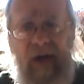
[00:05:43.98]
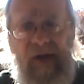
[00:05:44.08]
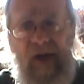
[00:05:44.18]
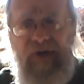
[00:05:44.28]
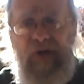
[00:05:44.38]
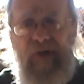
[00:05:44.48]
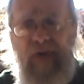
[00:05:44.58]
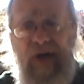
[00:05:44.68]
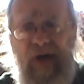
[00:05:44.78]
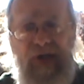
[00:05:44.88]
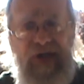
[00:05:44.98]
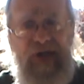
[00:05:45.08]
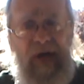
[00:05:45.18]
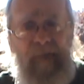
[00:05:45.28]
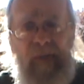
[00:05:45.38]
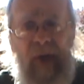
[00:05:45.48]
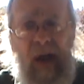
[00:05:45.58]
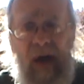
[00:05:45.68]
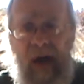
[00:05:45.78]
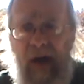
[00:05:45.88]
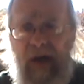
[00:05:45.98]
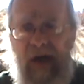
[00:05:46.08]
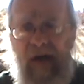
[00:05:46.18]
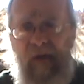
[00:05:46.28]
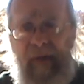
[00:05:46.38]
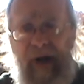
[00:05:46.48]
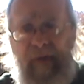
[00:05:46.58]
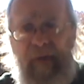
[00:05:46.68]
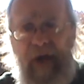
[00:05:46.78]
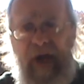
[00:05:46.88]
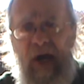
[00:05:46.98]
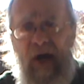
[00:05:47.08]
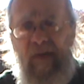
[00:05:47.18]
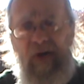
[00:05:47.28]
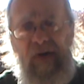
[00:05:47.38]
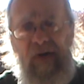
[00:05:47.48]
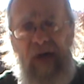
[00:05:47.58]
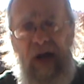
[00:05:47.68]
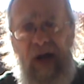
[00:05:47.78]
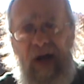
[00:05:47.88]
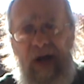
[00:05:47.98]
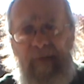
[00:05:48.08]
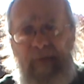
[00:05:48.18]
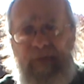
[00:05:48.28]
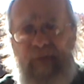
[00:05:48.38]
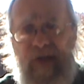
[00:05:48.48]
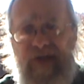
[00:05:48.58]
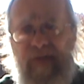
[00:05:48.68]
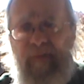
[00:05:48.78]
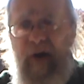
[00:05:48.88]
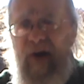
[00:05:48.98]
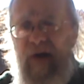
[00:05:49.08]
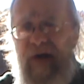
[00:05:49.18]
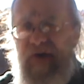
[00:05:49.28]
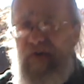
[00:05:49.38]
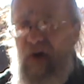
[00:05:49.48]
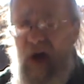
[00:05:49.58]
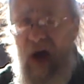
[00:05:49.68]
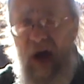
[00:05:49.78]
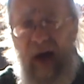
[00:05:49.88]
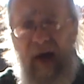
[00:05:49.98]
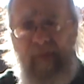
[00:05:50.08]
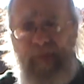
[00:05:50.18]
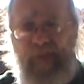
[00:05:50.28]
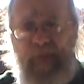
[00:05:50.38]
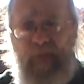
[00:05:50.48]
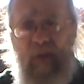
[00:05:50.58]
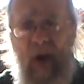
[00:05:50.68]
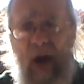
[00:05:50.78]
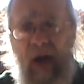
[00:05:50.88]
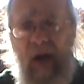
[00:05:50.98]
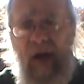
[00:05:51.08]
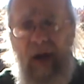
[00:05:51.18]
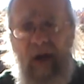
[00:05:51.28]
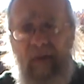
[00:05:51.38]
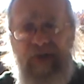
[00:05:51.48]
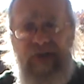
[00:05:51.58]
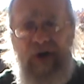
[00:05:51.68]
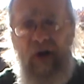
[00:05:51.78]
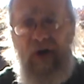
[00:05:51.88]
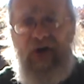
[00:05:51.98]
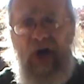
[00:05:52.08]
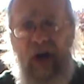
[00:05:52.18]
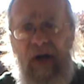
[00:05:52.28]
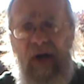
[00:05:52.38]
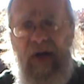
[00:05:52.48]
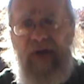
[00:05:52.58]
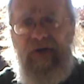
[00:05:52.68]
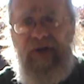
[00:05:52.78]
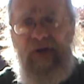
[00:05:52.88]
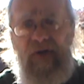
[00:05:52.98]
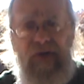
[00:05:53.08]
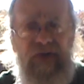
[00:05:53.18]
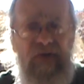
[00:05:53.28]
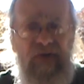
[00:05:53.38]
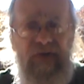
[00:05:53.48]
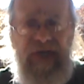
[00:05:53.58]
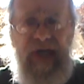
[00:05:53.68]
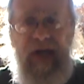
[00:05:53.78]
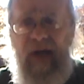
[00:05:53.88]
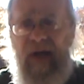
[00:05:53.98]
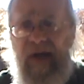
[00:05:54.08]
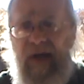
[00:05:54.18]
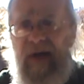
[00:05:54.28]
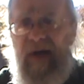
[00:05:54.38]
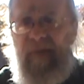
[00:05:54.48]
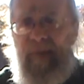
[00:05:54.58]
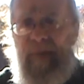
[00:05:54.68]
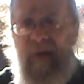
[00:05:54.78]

not too much. A uh, little bit of uh, caramel, uh, some very dry, uh, almost dark chocolate undertones towards the end. Uh,